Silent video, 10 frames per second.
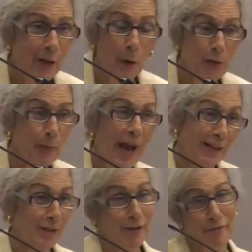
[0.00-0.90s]
goes
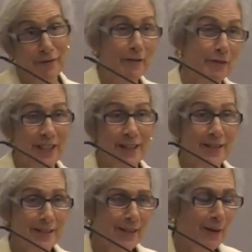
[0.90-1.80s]
back to the
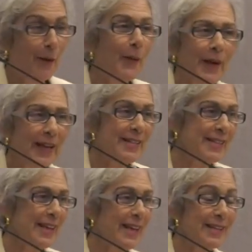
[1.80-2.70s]
50s, you know,
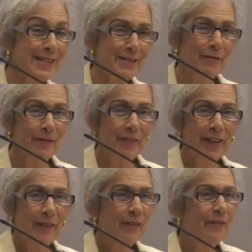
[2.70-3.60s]
it's
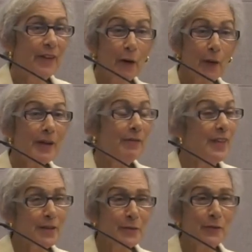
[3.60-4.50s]
very,
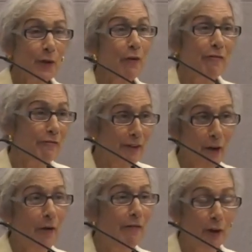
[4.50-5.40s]
there are
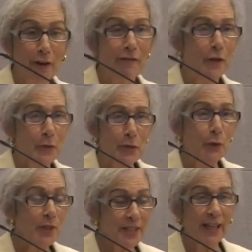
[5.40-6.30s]
very, very few
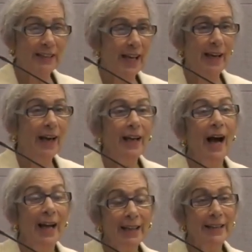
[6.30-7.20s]
schools like that.
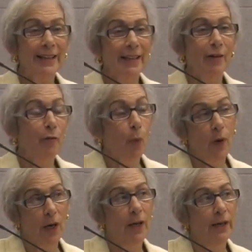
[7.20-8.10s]
I can think of
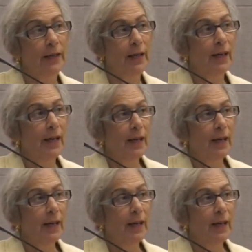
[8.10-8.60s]
one